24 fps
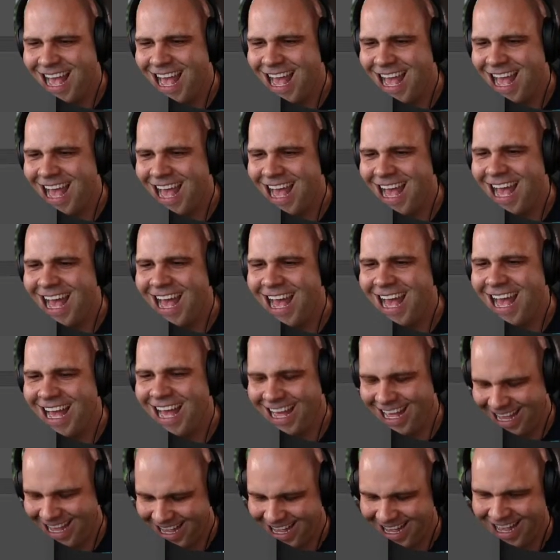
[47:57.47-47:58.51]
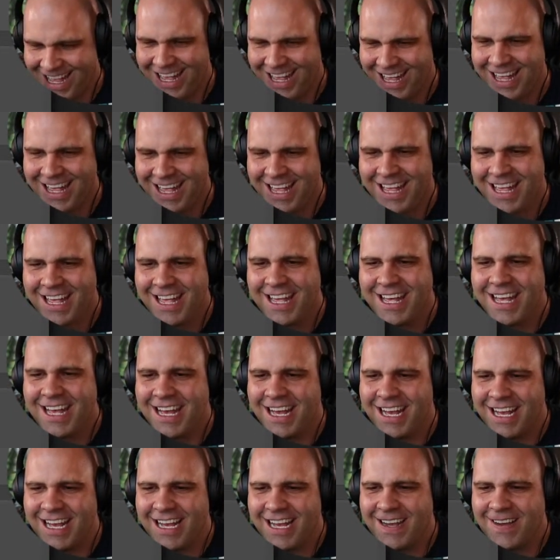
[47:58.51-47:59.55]

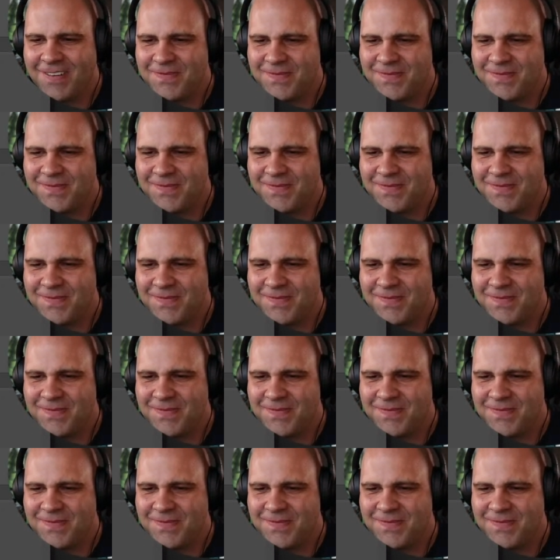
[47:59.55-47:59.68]
Oh,